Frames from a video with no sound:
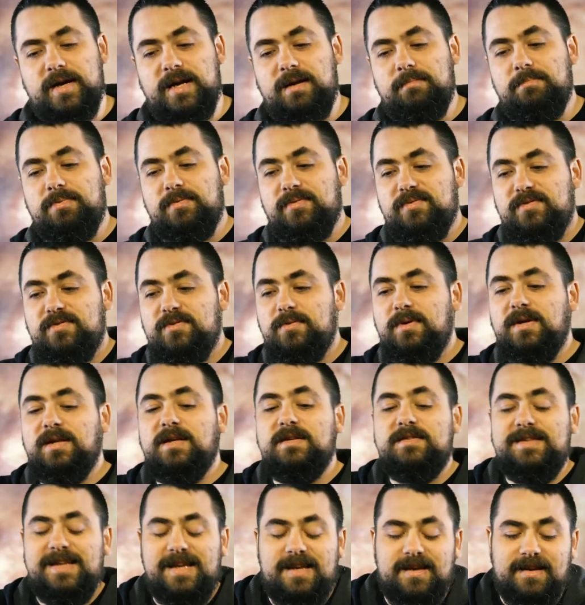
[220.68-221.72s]
Bruce
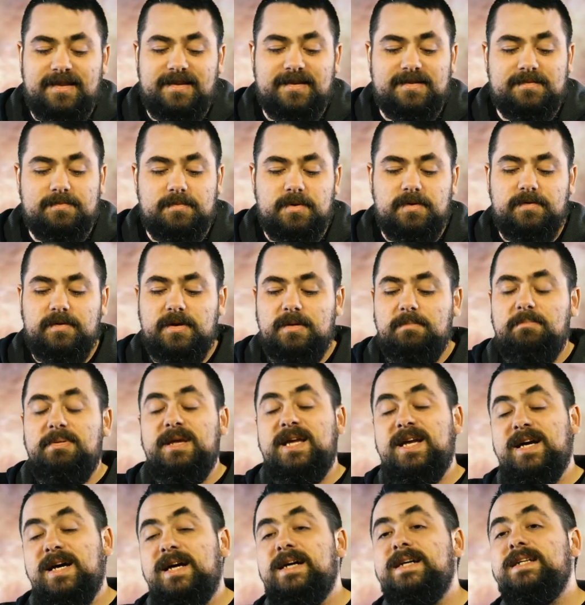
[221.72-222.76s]
Willis into this movie
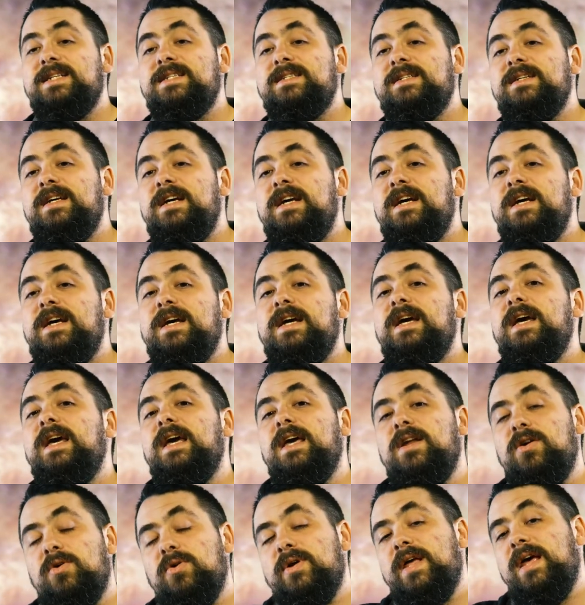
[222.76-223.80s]
because
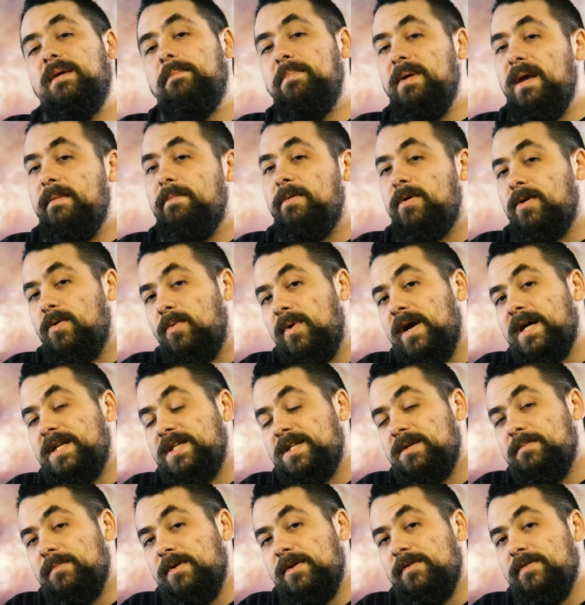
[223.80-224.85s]
it'll get people to watch
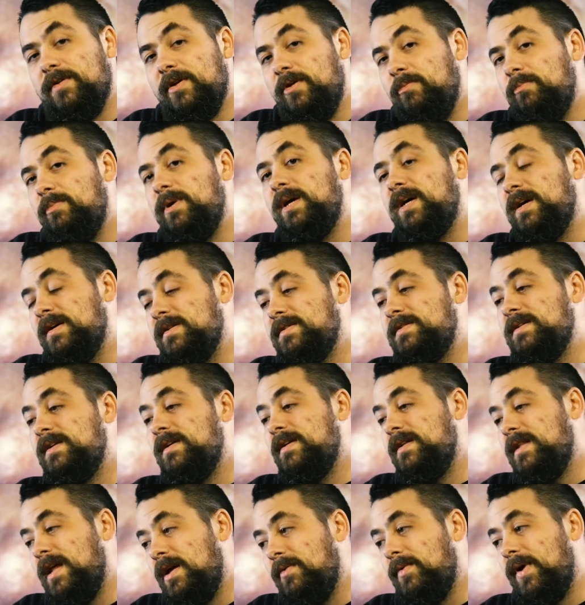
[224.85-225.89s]
your movie because
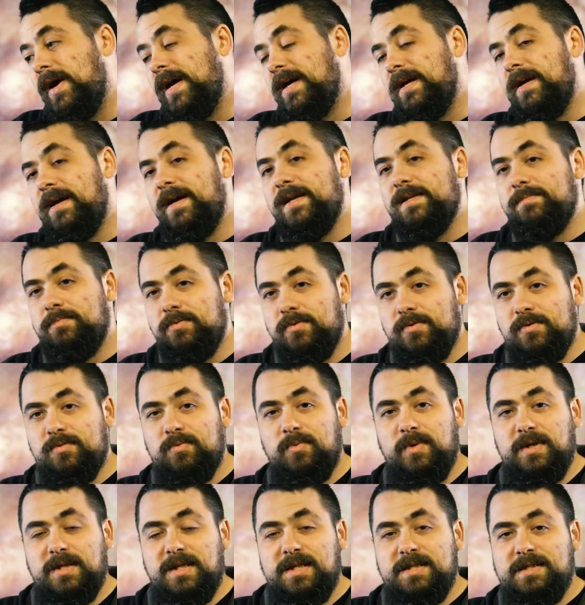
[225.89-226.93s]
they recognize Bruce
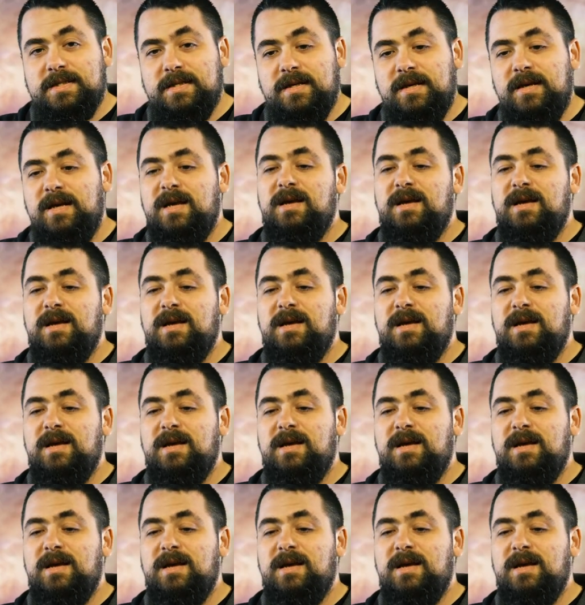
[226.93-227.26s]
Willis.